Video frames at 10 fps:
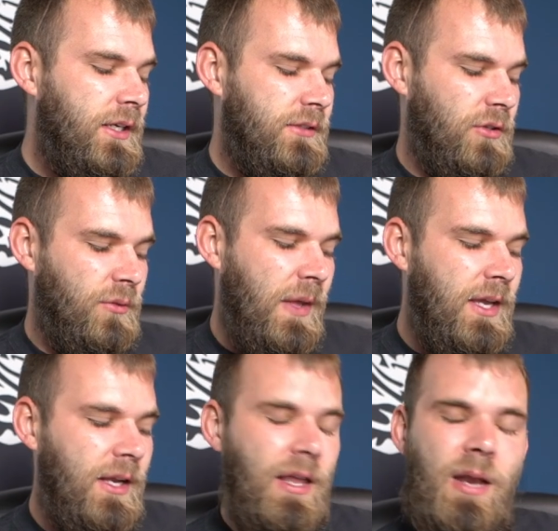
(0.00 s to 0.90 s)
So they
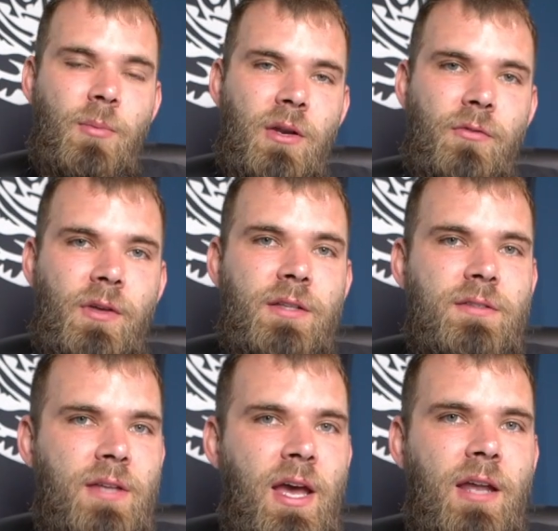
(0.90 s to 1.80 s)
get a lot of
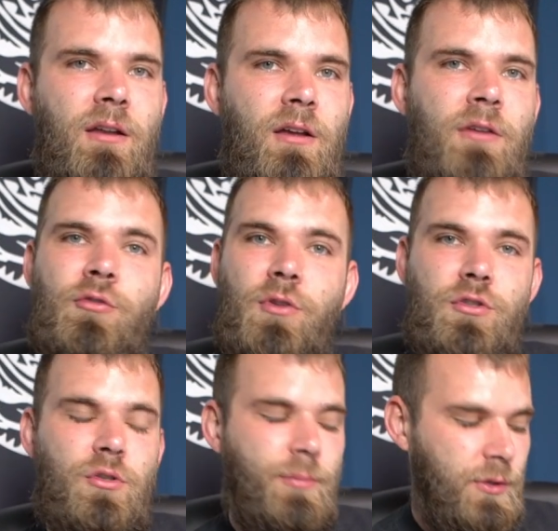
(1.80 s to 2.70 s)
benefits that a
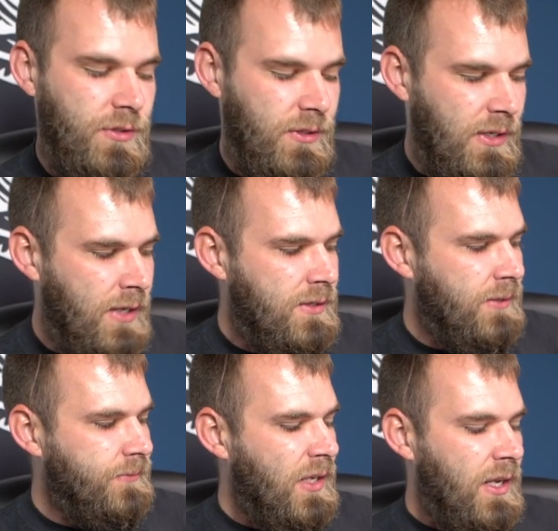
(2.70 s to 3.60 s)
traditional person
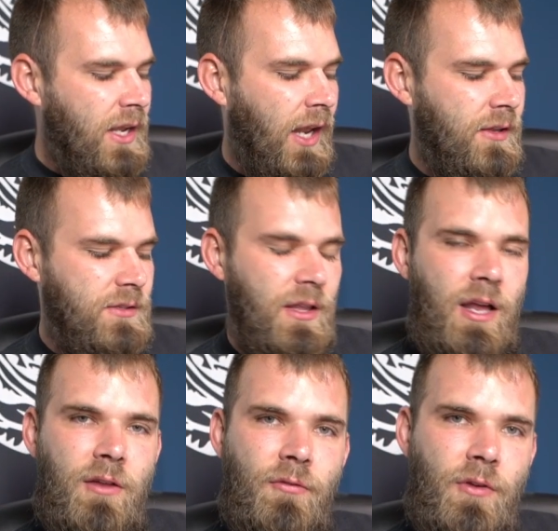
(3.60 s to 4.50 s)
doesn't, and there's a
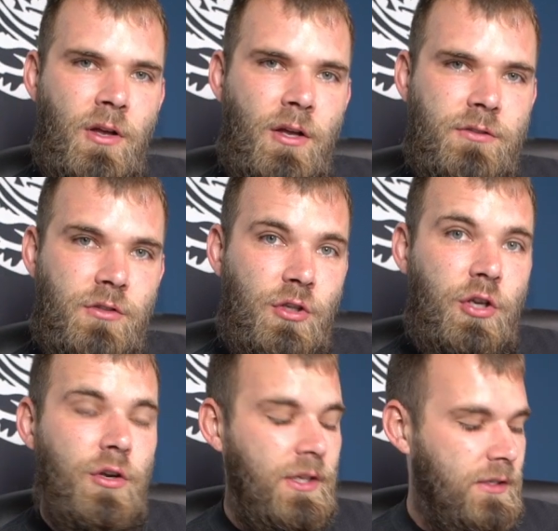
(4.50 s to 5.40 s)
lot of
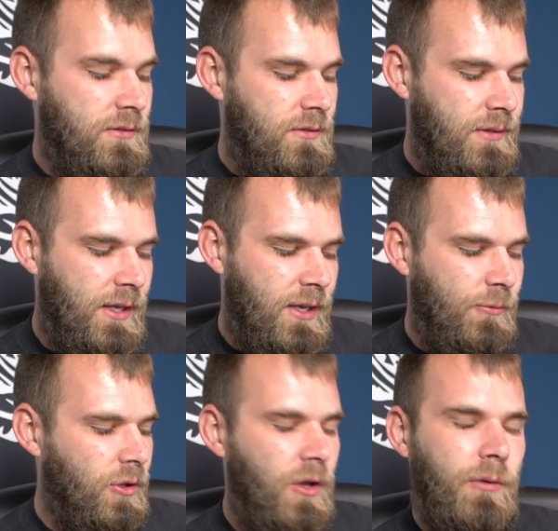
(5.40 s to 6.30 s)
securities that come
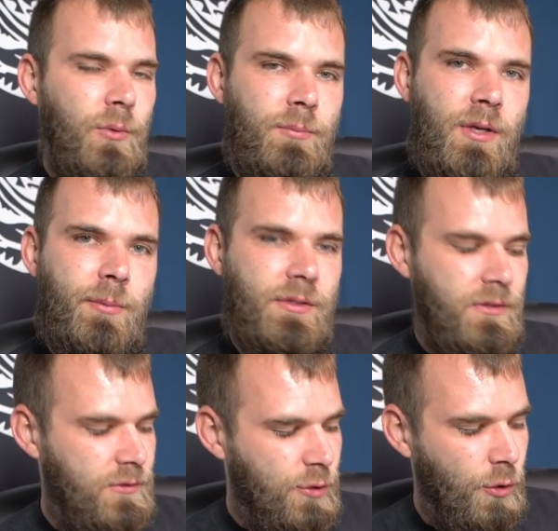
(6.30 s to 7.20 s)
along with big
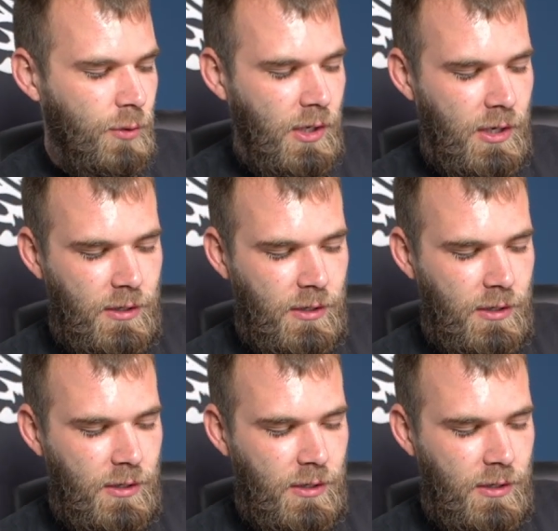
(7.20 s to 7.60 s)
business too.